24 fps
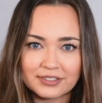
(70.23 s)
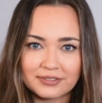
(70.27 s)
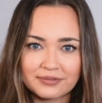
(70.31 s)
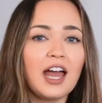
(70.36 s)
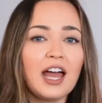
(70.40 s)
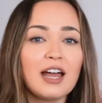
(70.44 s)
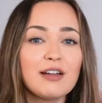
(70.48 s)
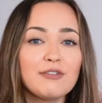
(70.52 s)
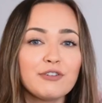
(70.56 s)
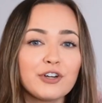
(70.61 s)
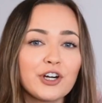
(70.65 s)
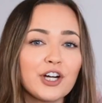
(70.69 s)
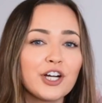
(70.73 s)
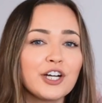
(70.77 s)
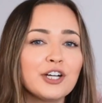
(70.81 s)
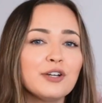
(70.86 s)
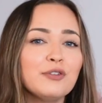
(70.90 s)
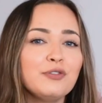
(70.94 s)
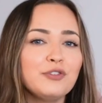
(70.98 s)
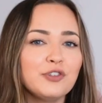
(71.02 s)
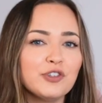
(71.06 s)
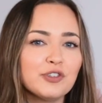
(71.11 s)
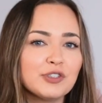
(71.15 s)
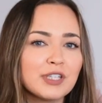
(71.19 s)
I've heard a
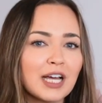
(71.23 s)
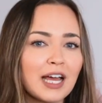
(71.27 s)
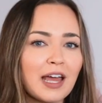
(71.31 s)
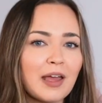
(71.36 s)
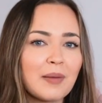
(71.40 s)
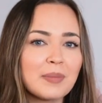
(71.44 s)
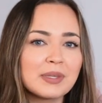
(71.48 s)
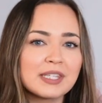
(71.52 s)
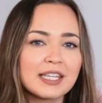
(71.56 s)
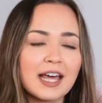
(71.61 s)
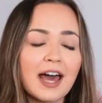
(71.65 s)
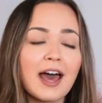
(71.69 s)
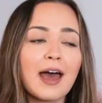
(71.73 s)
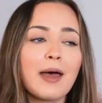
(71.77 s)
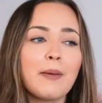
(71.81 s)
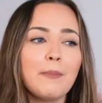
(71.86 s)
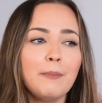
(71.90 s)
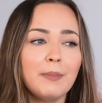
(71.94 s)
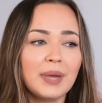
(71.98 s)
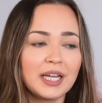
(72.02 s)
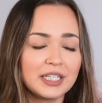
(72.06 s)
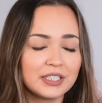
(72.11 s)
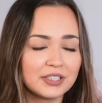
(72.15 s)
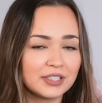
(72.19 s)
few times that
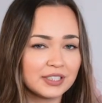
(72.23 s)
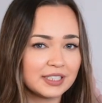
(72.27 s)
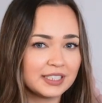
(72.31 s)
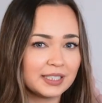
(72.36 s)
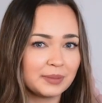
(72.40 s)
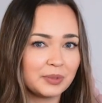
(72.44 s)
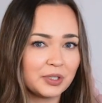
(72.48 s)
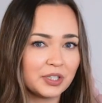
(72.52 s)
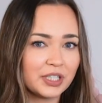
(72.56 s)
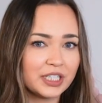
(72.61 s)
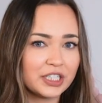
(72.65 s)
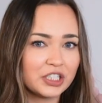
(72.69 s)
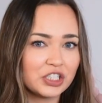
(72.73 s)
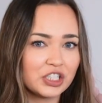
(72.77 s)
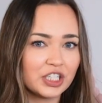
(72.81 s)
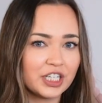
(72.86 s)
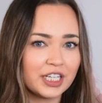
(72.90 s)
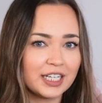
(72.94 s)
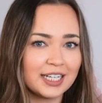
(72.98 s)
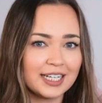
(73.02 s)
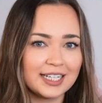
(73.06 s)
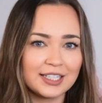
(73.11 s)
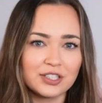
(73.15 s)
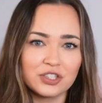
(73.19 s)
mental
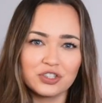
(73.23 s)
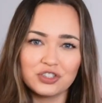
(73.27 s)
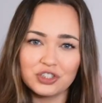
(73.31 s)
stimulation is